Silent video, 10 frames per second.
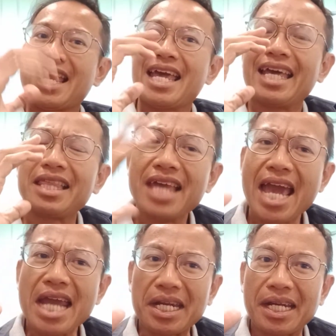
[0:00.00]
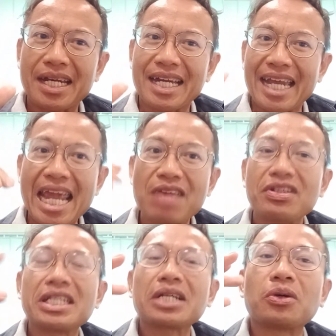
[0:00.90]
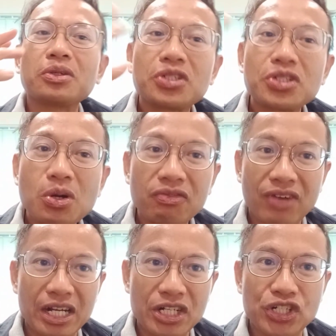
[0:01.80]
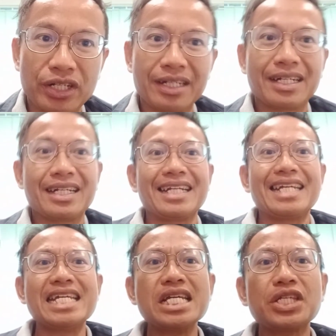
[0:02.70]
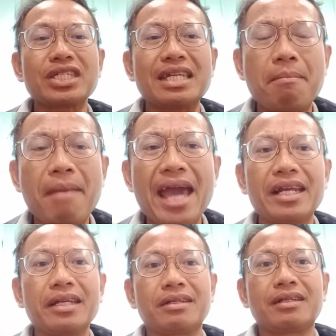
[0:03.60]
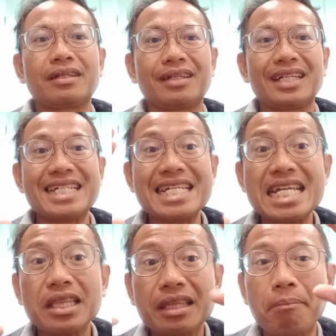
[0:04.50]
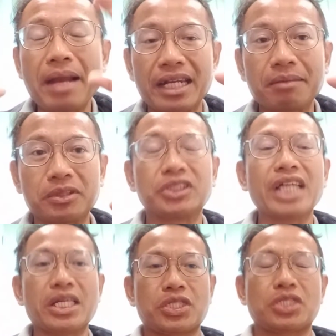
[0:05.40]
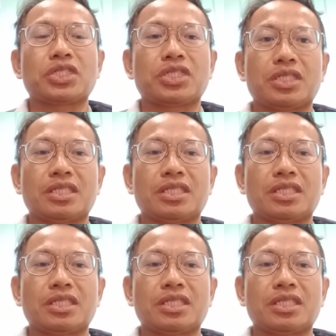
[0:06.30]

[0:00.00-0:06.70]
And then even the control function is embedded in the planning process.